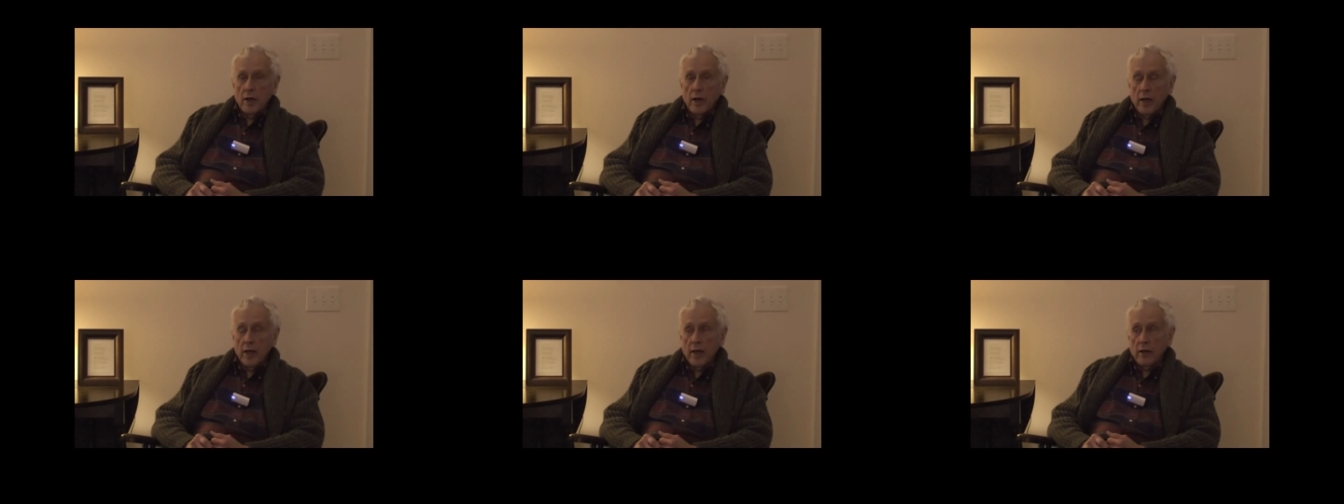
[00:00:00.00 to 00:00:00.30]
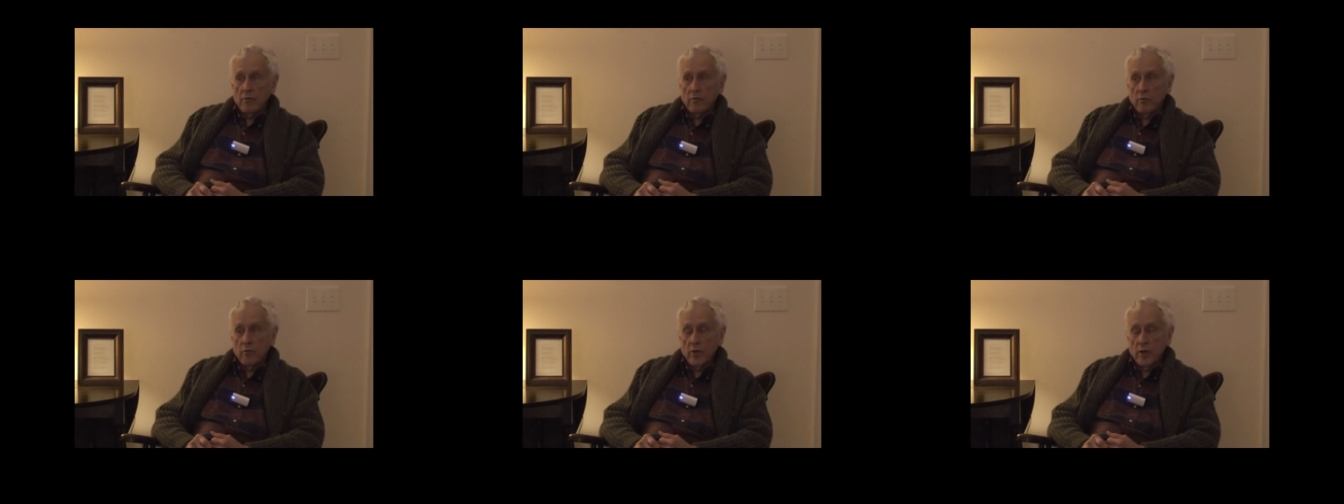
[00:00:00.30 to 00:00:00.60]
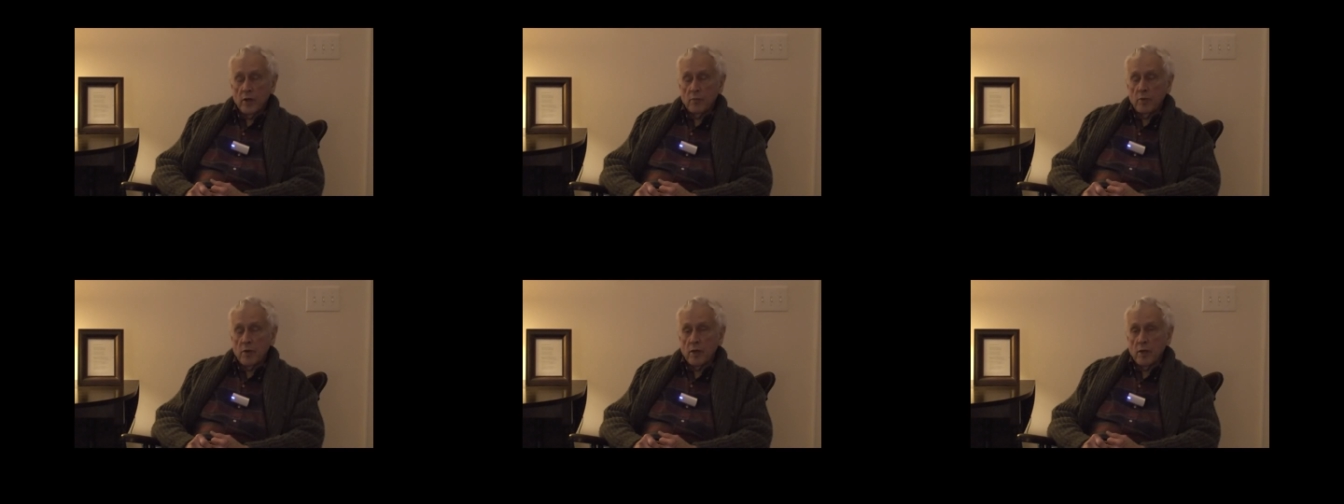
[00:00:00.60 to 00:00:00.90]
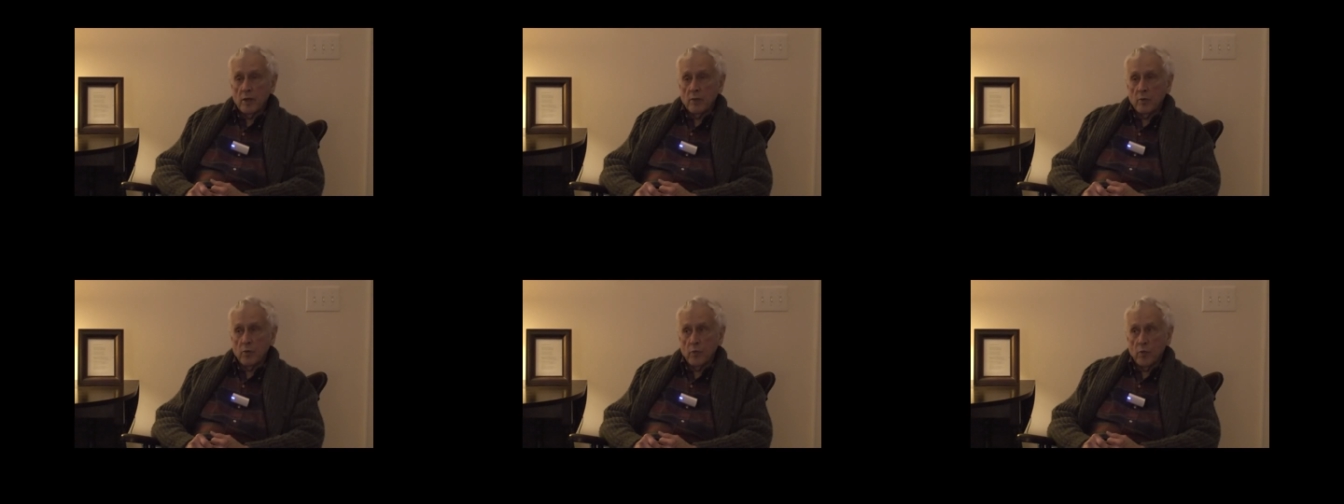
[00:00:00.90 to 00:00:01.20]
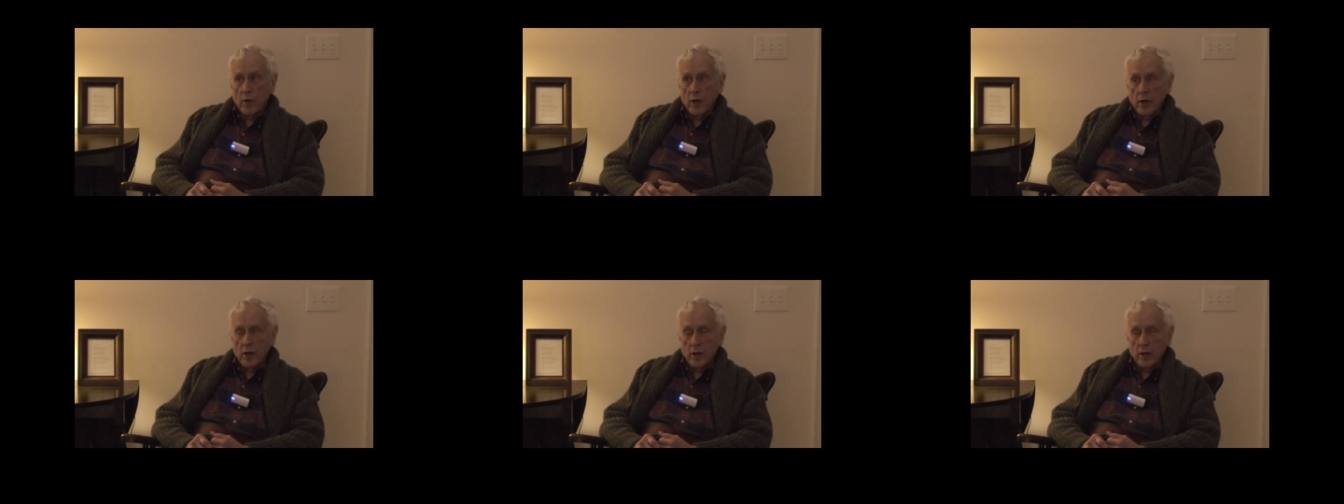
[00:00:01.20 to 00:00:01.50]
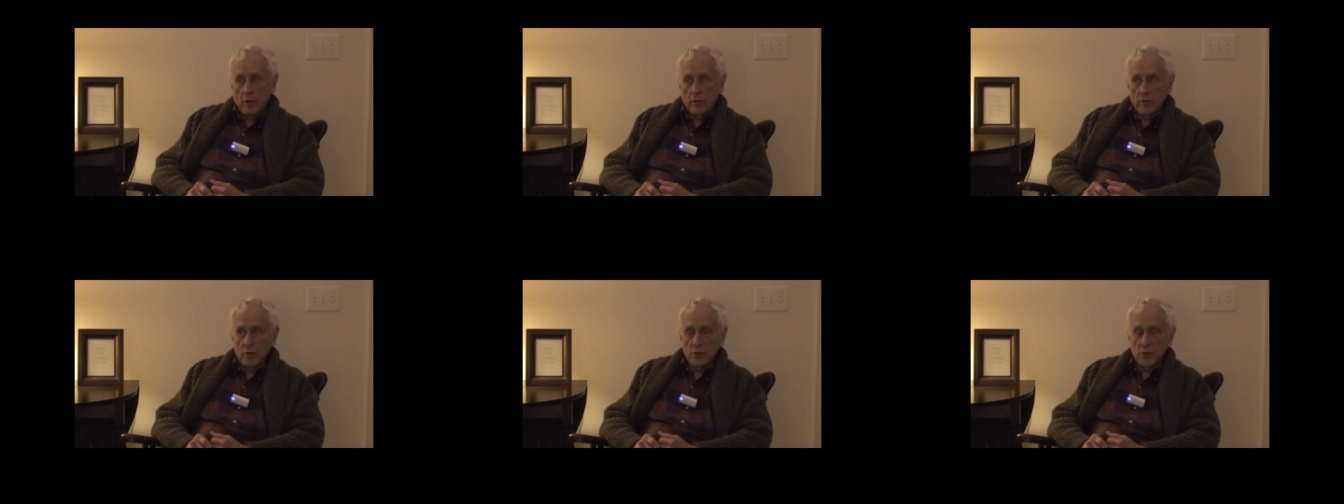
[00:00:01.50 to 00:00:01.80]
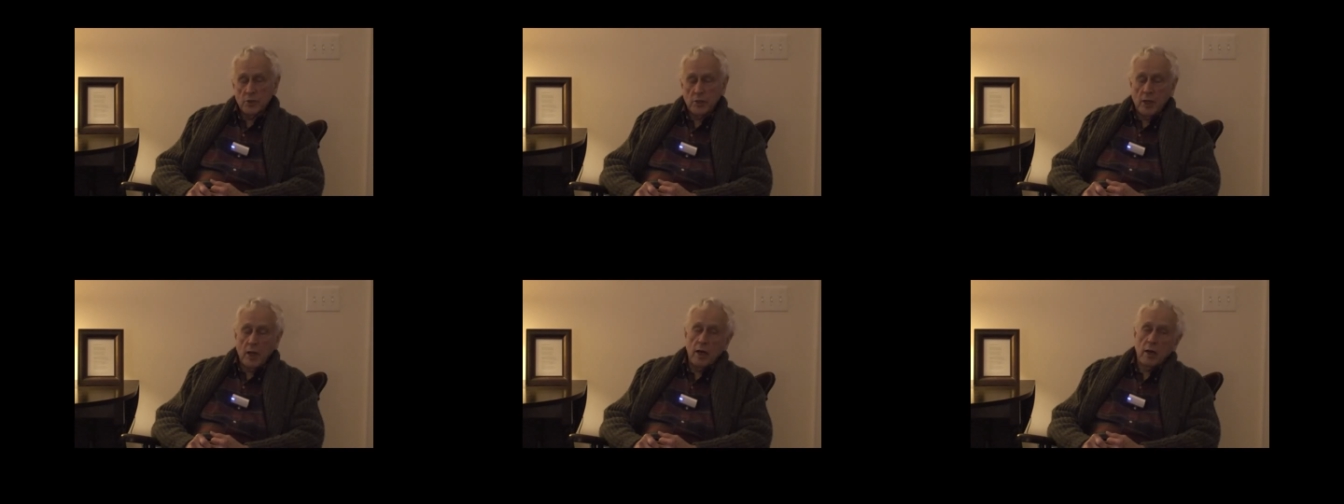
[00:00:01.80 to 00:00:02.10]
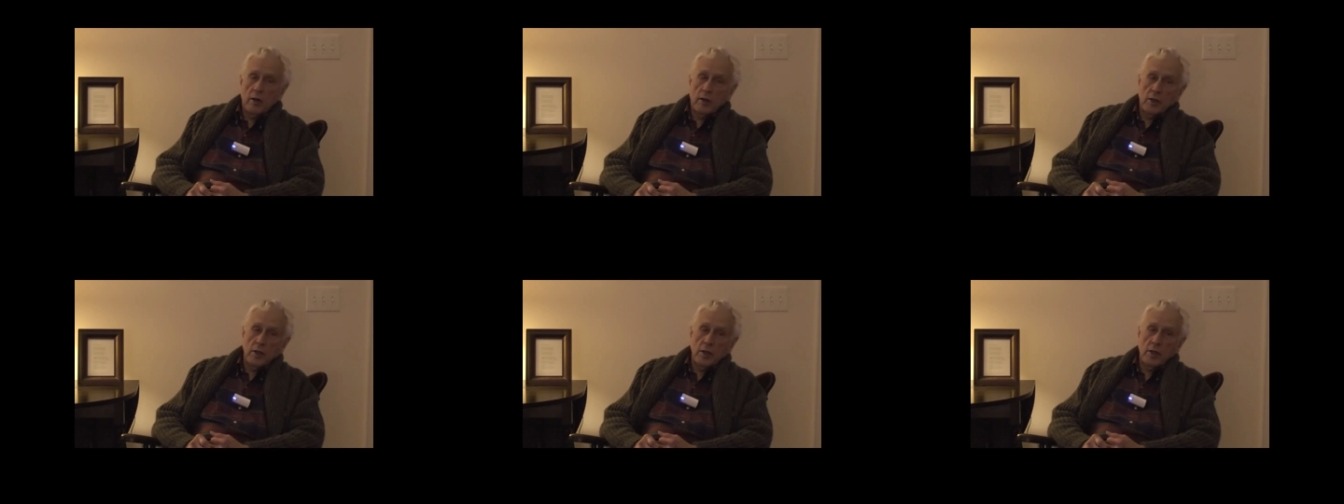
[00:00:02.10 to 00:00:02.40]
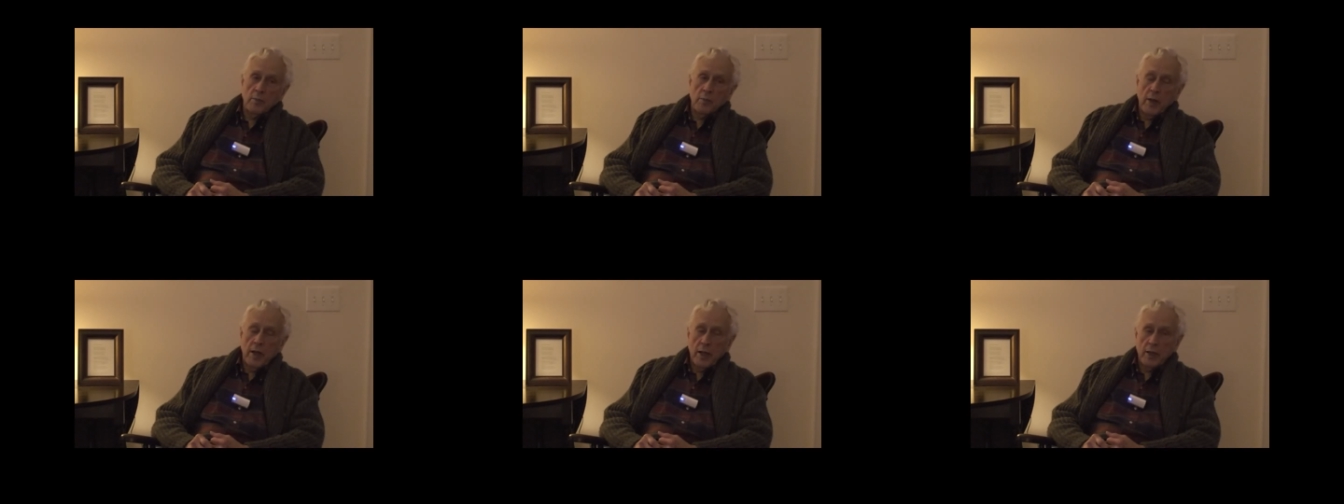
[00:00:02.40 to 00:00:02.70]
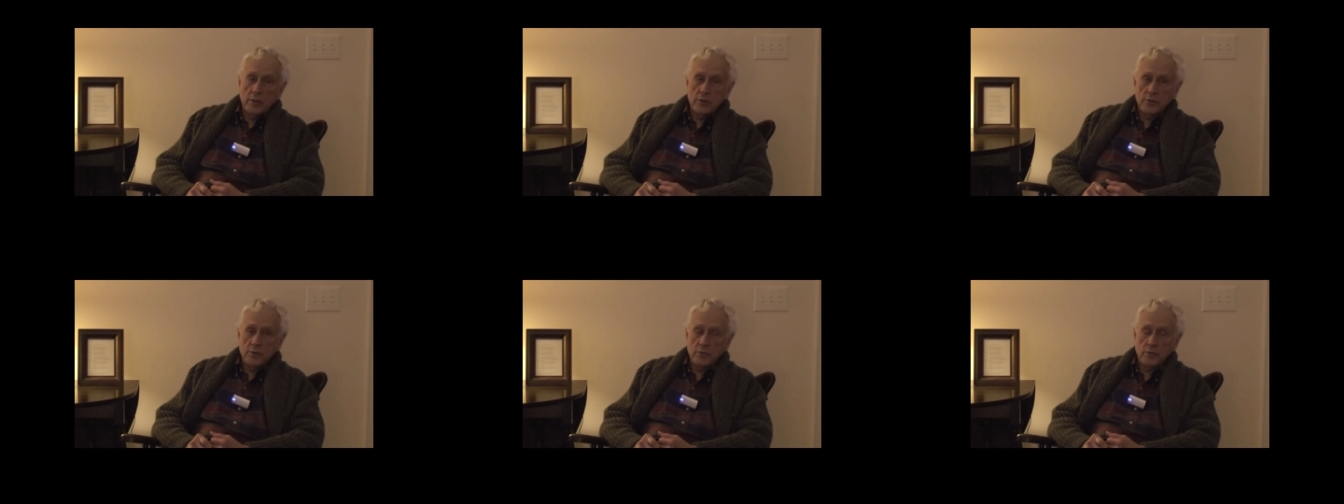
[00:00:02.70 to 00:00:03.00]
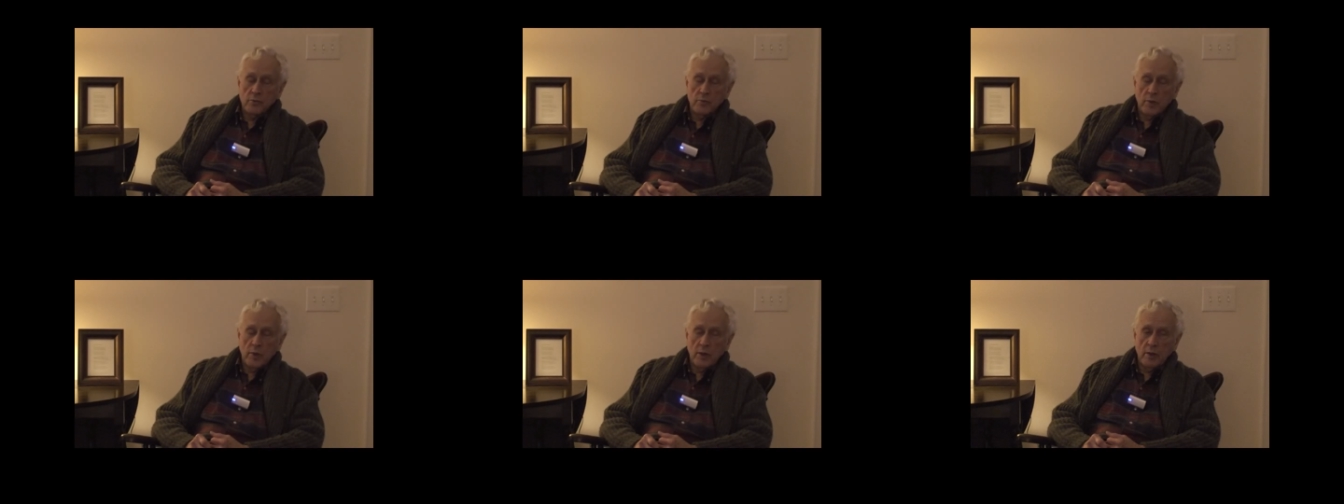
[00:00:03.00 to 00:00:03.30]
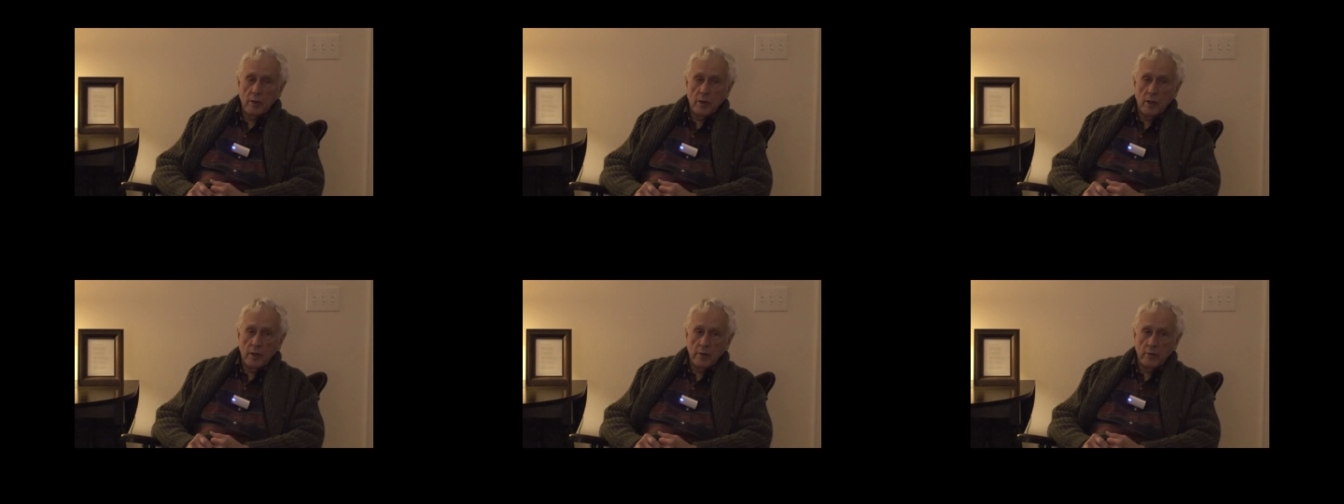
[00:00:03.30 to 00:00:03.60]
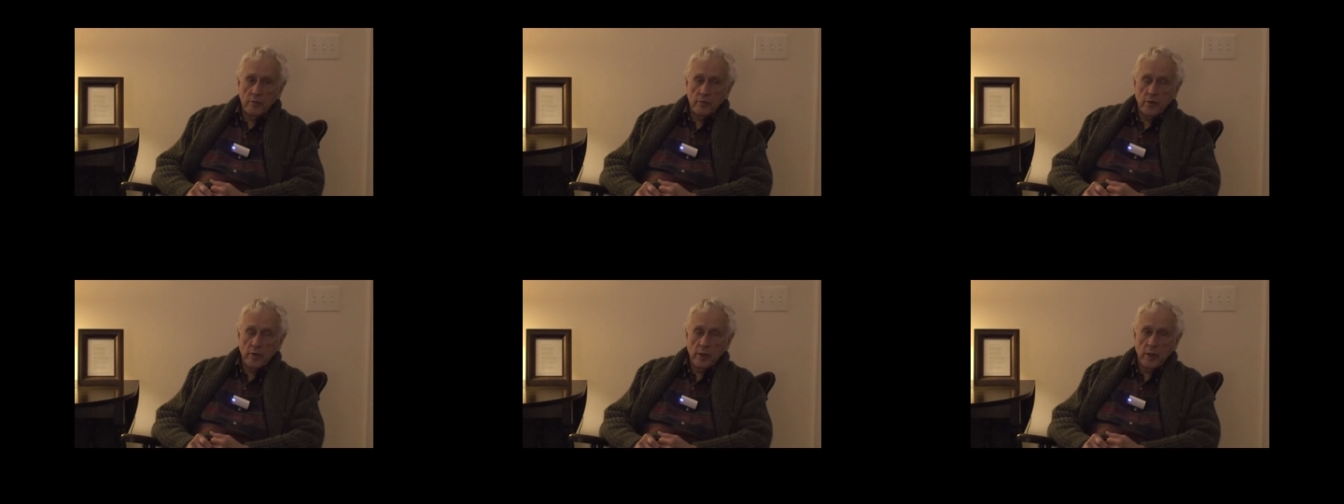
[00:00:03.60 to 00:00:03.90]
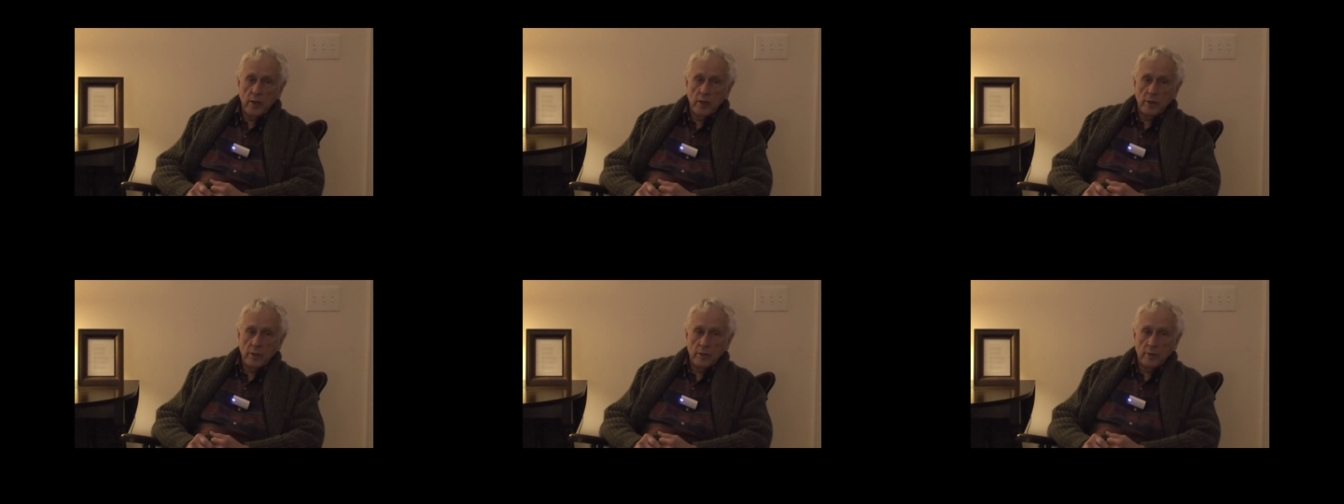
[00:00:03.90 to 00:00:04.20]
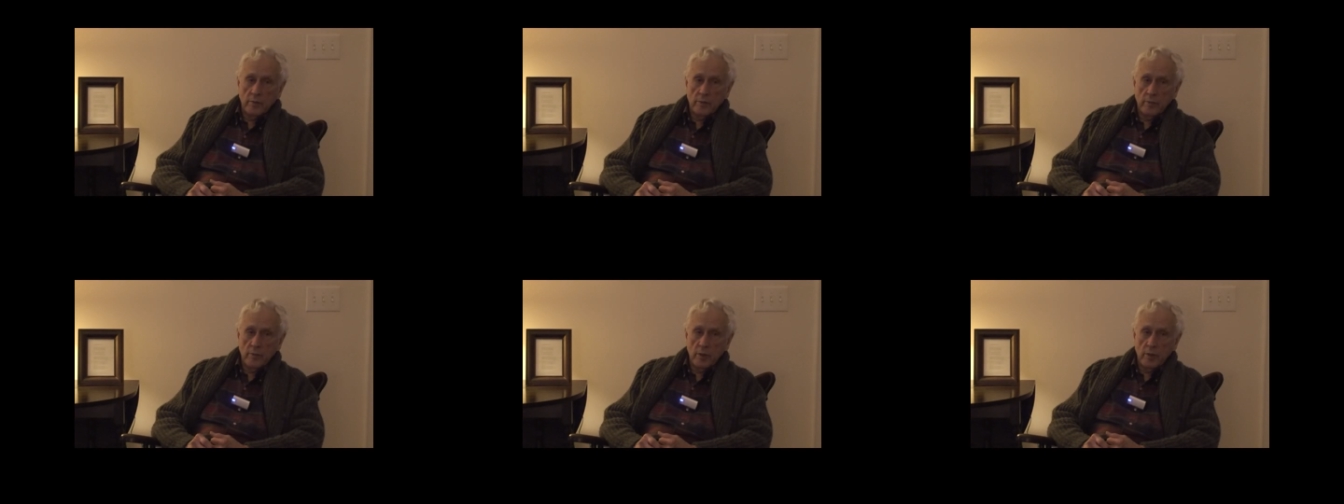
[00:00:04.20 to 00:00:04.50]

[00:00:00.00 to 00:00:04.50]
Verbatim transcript: I have really become aware of the scholarly demands through my life with Ellen.